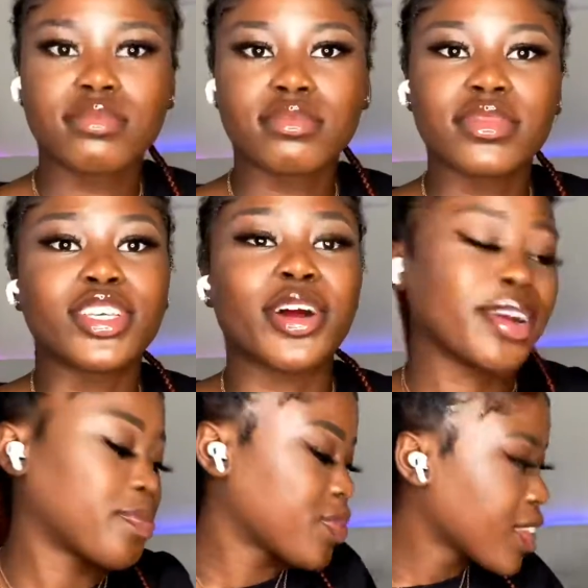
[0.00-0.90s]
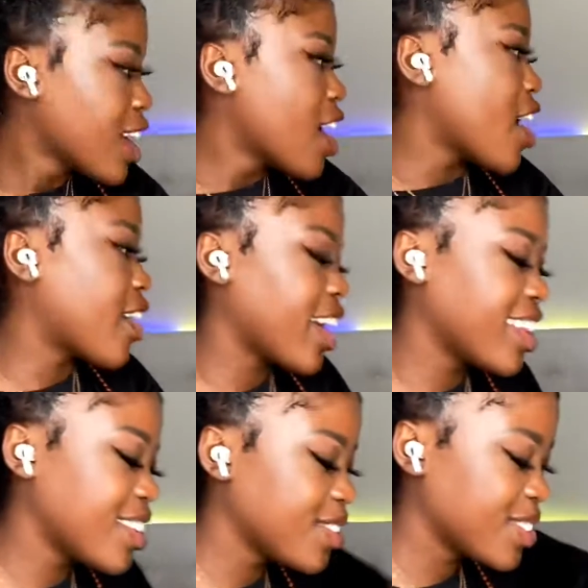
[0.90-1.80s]
Sorry. All right,
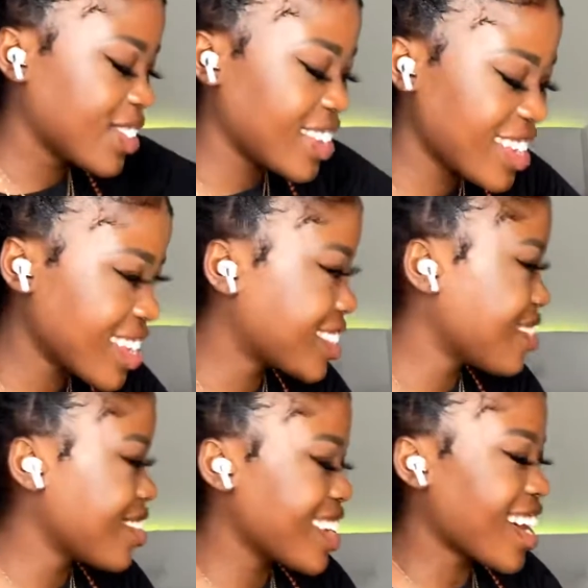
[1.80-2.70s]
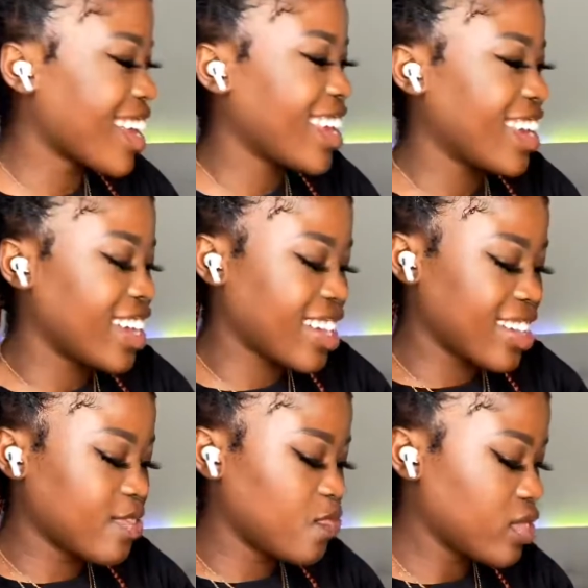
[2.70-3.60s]
anywho, so the next thing we got in
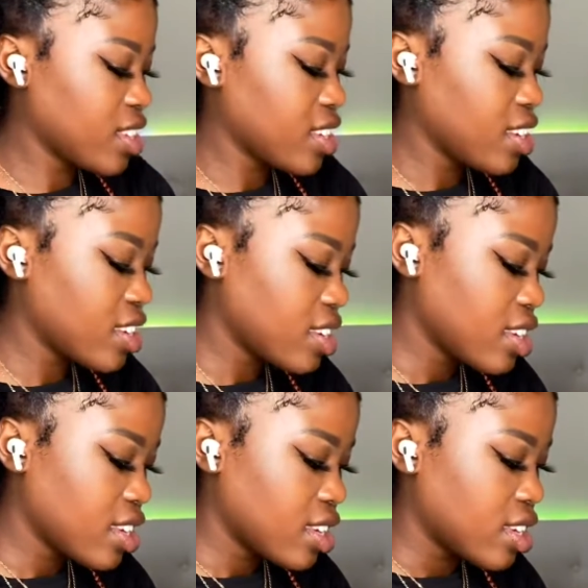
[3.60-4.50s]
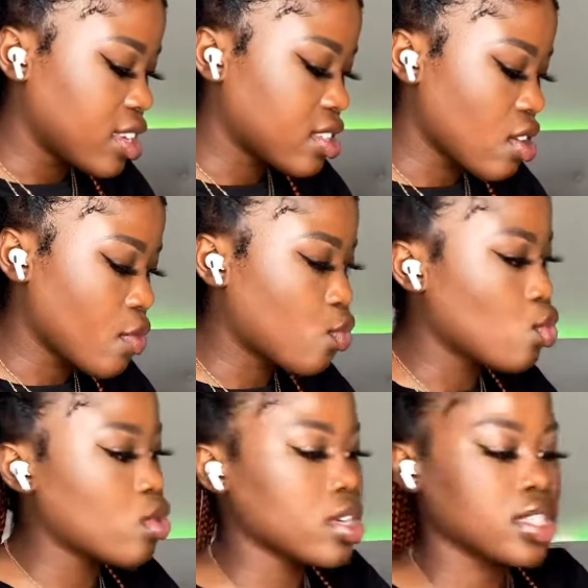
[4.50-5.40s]
here is, of
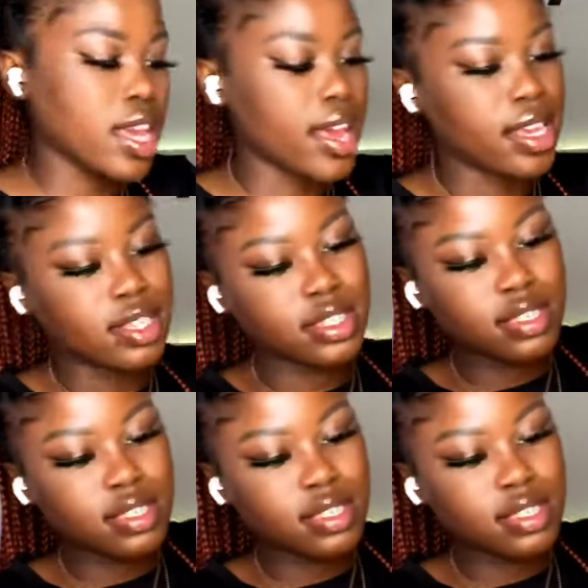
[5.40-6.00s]
course, it has